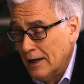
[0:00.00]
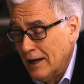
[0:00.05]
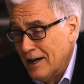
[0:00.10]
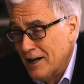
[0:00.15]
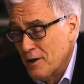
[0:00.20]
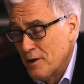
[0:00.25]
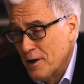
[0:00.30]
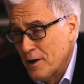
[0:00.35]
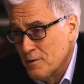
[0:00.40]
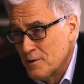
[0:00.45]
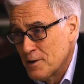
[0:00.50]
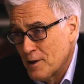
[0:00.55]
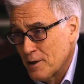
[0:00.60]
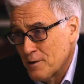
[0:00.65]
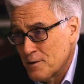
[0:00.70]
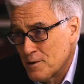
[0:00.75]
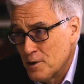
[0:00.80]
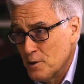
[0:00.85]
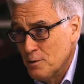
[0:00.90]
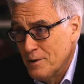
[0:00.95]
Uh, those are
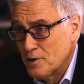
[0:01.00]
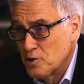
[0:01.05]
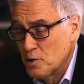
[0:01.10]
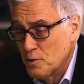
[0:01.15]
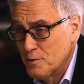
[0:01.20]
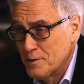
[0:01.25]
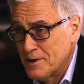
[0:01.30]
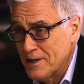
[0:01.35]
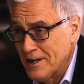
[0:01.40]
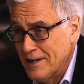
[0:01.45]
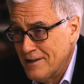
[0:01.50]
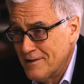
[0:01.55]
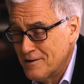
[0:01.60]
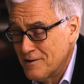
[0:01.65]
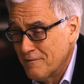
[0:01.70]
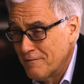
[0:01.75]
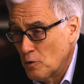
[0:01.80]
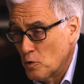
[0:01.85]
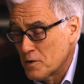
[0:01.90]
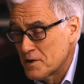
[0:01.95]
the two issues in
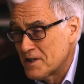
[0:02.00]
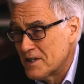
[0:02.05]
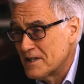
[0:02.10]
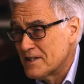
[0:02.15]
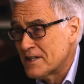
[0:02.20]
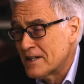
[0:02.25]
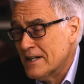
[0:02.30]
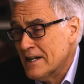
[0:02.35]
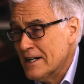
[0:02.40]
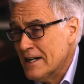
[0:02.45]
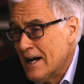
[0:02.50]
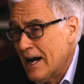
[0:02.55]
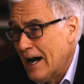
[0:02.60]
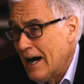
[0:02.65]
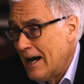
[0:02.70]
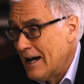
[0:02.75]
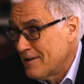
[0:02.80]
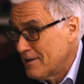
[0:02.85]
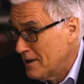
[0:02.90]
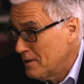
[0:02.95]
divorces,
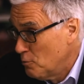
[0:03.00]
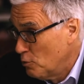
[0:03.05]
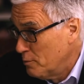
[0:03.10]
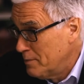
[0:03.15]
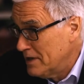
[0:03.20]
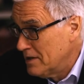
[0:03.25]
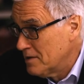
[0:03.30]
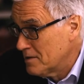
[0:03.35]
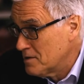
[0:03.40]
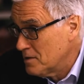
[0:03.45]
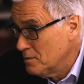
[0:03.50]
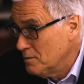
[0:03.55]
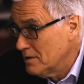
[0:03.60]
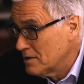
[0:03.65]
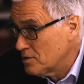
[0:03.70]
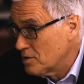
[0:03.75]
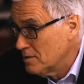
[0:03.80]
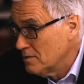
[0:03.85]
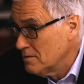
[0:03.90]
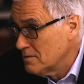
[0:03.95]
and they will be the two
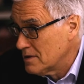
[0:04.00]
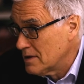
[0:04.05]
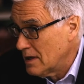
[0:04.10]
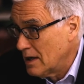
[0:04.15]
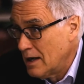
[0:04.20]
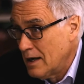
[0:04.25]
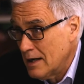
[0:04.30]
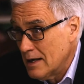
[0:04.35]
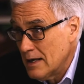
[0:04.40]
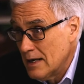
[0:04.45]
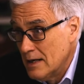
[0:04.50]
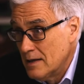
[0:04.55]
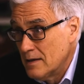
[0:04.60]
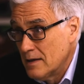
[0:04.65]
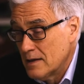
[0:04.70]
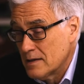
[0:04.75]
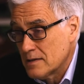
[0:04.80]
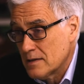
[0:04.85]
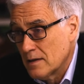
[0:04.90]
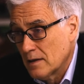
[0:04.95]
issues uh, in
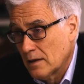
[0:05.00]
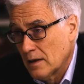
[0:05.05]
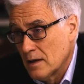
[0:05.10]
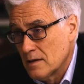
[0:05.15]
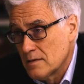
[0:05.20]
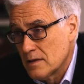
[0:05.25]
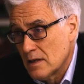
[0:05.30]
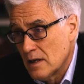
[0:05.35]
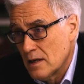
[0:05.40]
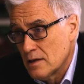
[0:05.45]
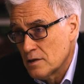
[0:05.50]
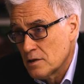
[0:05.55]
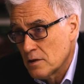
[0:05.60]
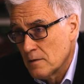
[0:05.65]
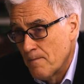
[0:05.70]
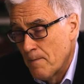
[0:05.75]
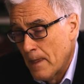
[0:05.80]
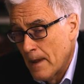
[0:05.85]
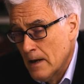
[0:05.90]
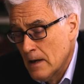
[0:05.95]
this
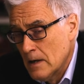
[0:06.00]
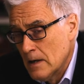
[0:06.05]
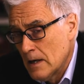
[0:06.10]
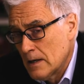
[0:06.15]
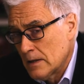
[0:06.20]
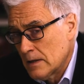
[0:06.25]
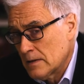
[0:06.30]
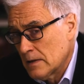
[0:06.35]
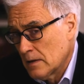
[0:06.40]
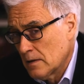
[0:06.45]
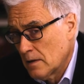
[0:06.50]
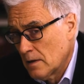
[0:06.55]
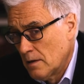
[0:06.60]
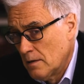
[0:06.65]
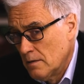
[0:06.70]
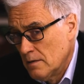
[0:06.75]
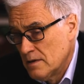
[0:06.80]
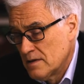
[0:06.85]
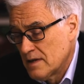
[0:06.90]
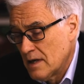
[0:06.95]
negotiation. Mm-hmm. And I think
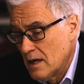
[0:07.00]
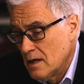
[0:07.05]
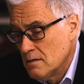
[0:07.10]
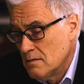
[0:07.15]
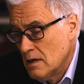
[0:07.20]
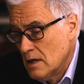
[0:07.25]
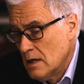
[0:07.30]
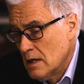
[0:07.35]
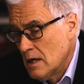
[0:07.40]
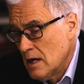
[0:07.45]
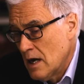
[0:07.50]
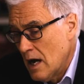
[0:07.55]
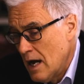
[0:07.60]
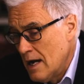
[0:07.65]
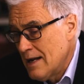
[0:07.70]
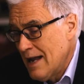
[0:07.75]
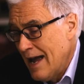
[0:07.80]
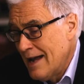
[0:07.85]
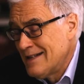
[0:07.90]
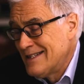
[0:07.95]
there is a,
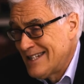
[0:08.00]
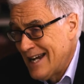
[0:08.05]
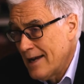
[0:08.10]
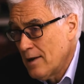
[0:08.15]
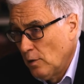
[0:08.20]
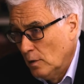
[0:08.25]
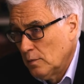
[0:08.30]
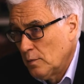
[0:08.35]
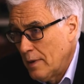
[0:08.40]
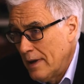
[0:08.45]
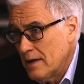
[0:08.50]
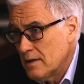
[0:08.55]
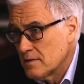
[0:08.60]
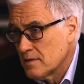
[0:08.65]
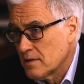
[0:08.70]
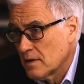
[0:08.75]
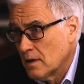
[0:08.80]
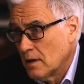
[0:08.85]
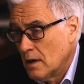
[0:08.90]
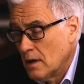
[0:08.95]
a, a tail
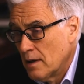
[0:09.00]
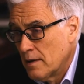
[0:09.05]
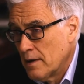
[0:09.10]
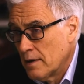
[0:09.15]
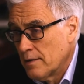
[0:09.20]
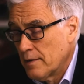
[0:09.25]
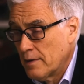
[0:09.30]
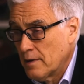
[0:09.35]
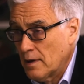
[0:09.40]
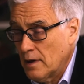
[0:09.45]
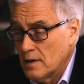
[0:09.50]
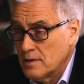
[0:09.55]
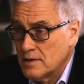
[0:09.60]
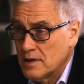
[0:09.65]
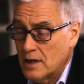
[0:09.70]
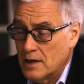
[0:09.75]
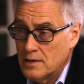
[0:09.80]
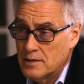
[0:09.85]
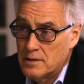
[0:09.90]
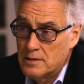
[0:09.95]
risk that the
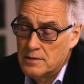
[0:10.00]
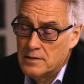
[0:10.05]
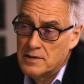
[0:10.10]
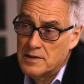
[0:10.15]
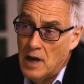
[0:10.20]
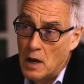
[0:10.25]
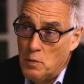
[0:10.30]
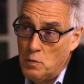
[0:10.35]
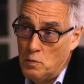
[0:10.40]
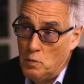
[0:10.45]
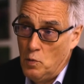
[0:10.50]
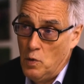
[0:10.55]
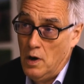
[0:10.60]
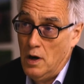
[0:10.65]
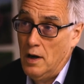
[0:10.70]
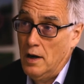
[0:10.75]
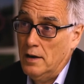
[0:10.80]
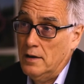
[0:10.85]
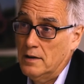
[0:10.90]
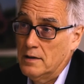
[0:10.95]
negotiations don't
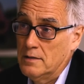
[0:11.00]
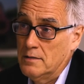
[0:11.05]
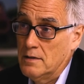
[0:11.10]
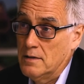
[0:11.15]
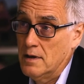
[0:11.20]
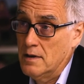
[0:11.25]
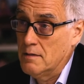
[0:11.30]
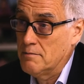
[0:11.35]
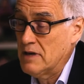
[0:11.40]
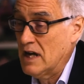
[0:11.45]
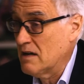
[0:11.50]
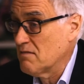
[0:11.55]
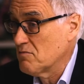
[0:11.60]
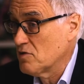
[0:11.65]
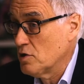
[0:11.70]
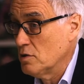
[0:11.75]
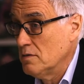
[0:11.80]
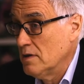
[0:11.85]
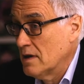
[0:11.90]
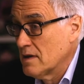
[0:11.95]
work and that in
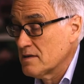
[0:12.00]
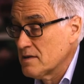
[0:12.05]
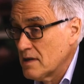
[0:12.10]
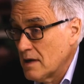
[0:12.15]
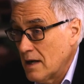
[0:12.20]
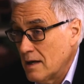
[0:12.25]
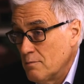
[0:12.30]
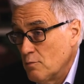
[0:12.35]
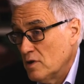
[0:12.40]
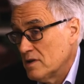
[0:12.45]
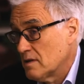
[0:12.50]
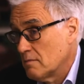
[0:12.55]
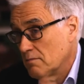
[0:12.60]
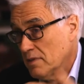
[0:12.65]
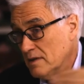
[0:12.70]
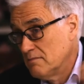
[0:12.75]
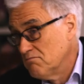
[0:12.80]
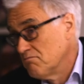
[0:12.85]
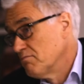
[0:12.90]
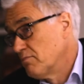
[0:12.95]
about two years' time we
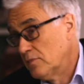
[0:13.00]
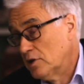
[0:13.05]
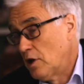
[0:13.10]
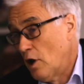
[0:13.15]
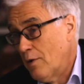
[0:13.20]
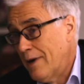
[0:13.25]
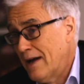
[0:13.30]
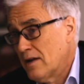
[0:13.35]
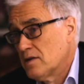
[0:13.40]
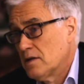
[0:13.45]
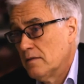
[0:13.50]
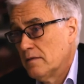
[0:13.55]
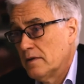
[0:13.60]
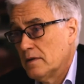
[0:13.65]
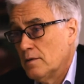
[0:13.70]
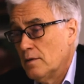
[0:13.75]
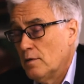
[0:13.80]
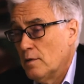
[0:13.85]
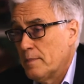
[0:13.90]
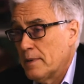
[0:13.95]
simply go out of
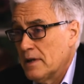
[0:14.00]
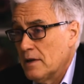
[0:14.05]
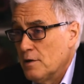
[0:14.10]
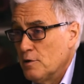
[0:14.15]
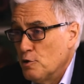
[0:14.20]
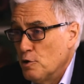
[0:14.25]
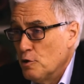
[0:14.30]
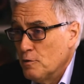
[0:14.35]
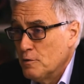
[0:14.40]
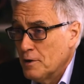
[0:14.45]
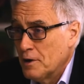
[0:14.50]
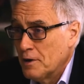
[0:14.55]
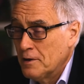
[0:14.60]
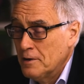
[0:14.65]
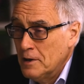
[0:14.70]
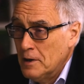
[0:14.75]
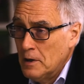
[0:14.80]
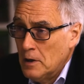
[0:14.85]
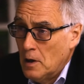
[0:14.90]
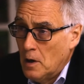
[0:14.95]
the European Union
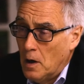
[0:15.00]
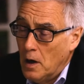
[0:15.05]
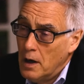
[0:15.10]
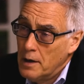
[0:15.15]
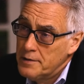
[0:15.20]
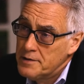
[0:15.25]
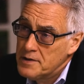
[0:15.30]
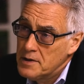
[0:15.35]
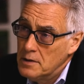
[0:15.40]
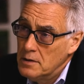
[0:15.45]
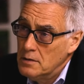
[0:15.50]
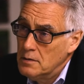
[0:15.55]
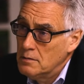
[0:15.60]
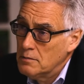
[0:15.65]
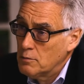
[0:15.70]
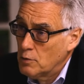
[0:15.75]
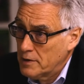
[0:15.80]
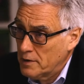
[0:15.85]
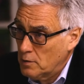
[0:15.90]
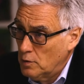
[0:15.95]

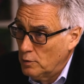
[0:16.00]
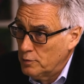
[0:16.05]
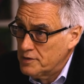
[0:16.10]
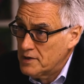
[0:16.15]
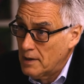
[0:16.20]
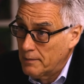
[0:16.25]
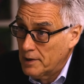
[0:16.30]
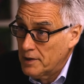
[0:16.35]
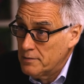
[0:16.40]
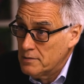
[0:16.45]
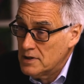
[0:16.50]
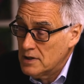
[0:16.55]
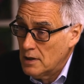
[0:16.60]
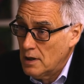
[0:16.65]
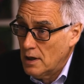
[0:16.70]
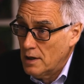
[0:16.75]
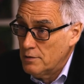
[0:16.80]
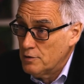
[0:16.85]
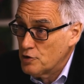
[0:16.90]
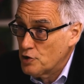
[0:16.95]
onto what are called
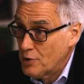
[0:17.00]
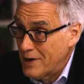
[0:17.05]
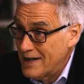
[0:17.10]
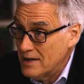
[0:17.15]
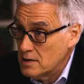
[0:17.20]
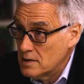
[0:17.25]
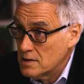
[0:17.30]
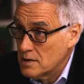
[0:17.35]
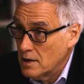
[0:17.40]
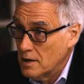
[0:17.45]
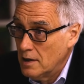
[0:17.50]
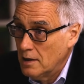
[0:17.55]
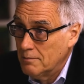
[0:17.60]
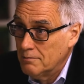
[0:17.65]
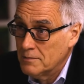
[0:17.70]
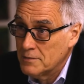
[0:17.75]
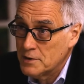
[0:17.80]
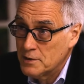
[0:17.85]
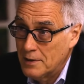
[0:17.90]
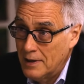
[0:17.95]
WTO trade
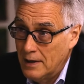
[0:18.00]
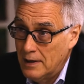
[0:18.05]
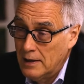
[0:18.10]
terms mm-hmm.